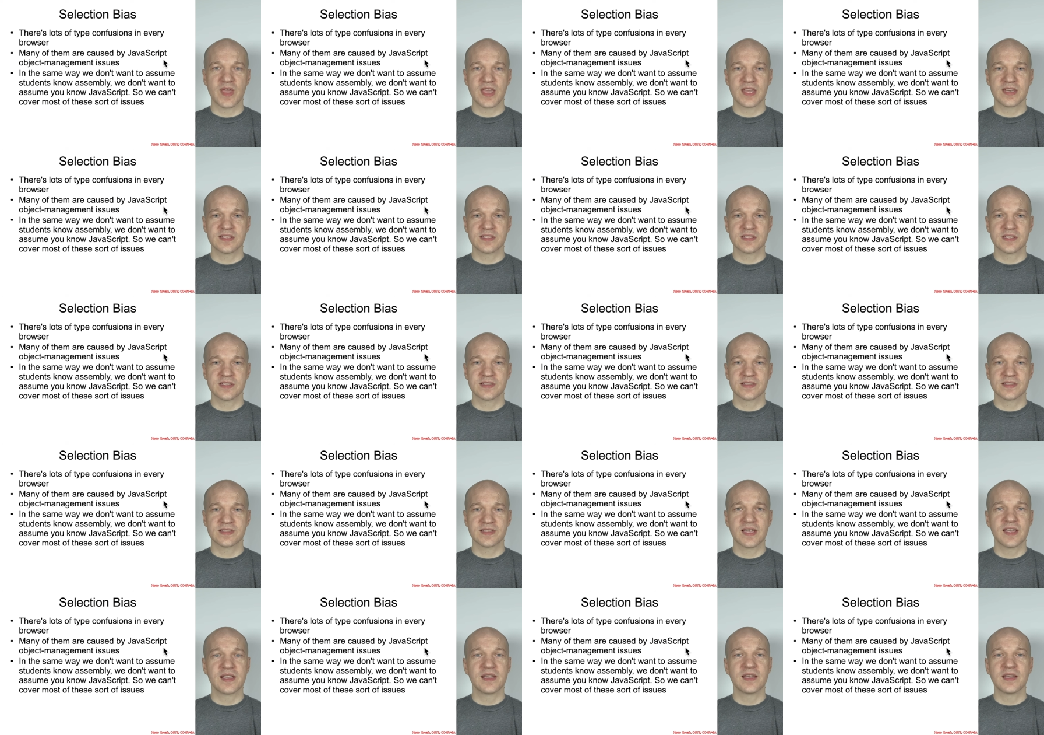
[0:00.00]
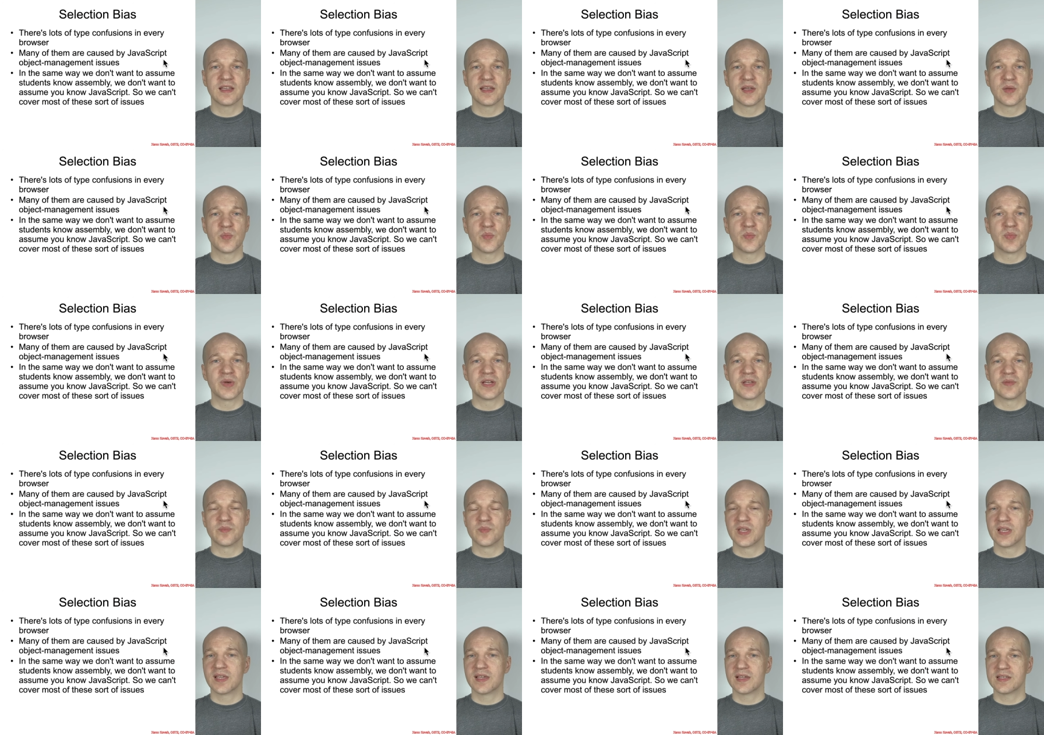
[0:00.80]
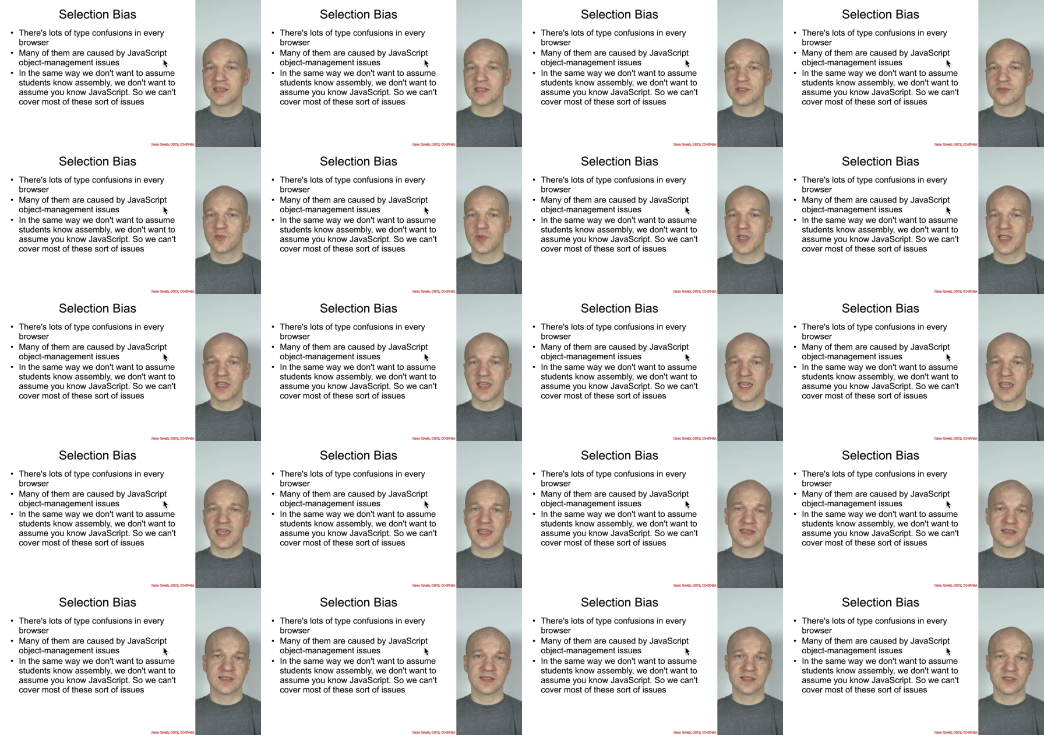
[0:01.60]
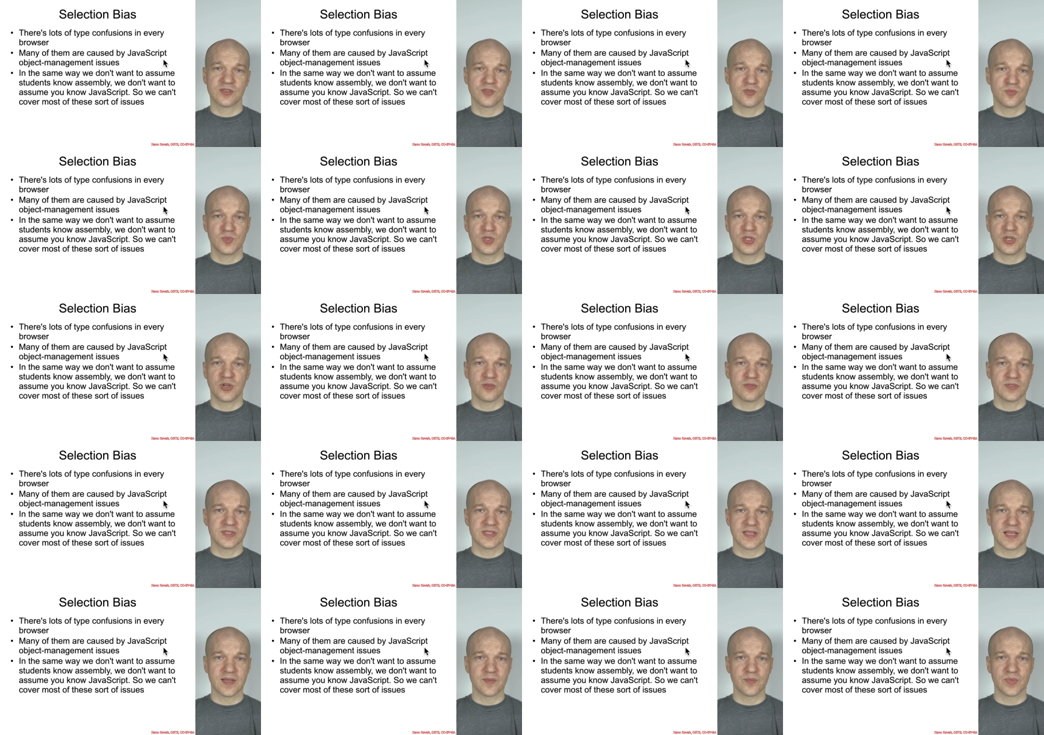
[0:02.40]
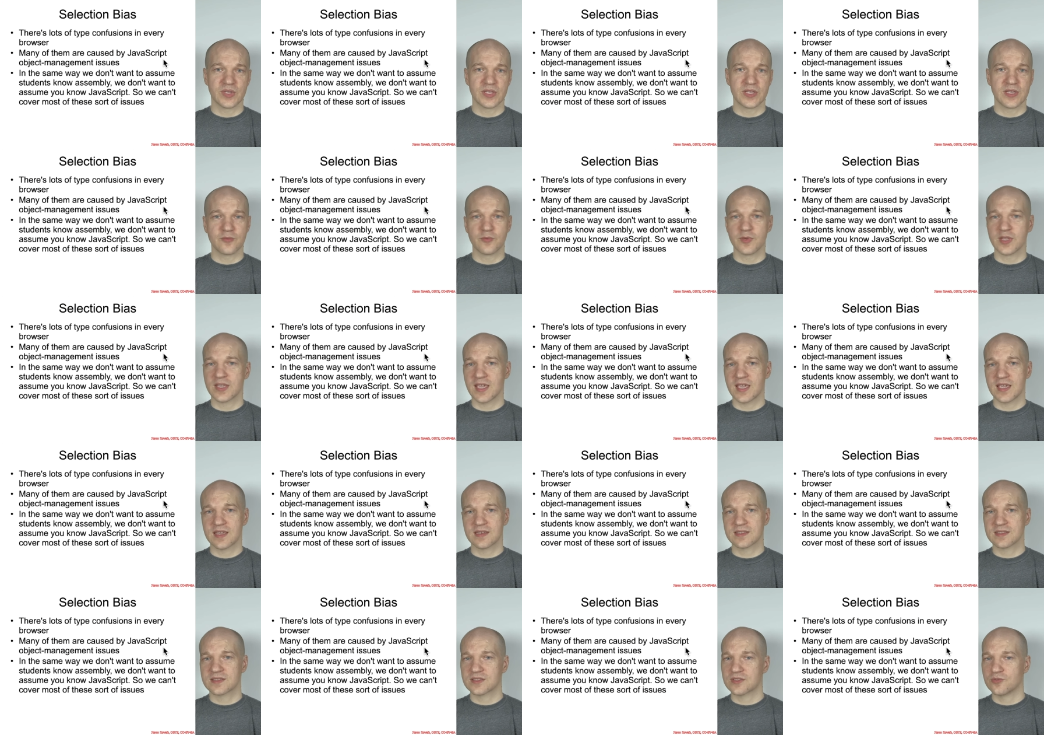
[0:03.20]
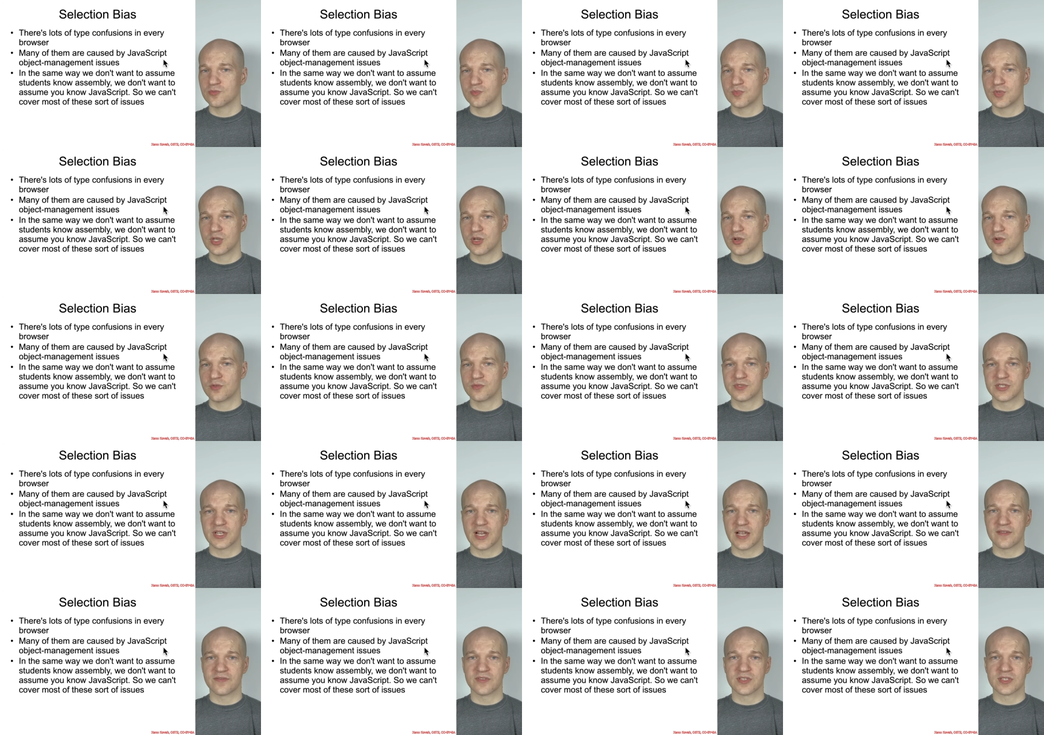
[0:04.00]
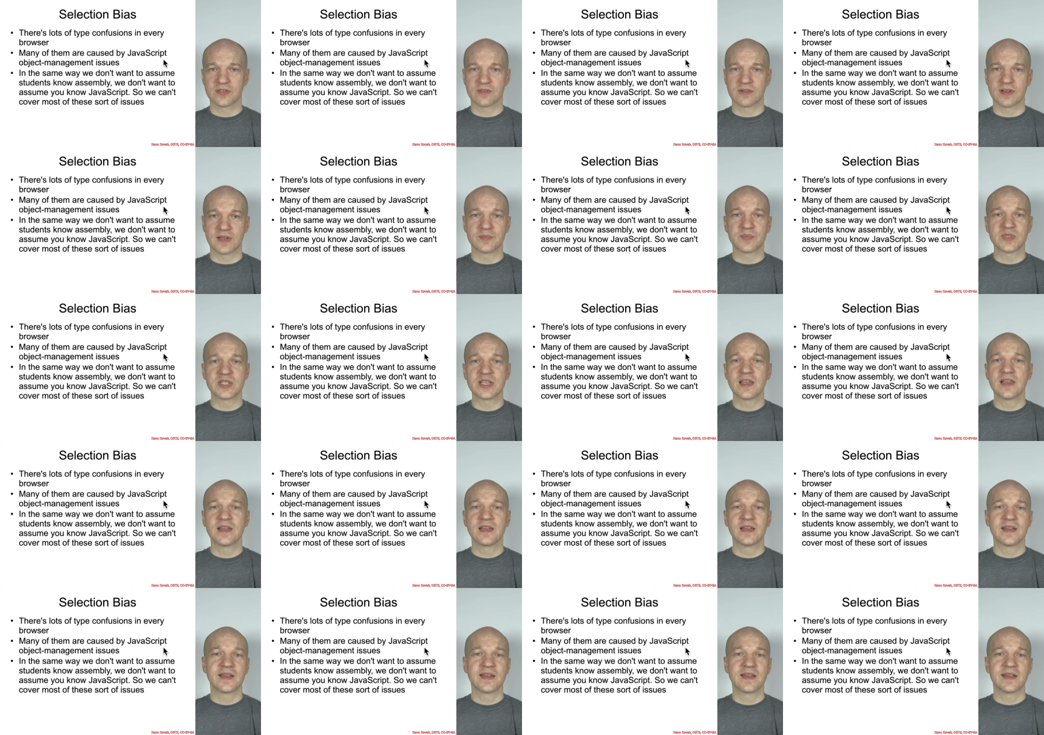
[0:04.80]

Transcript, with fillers: manages. But because we can't assume you know assembly, we can't assume you know JavaScript,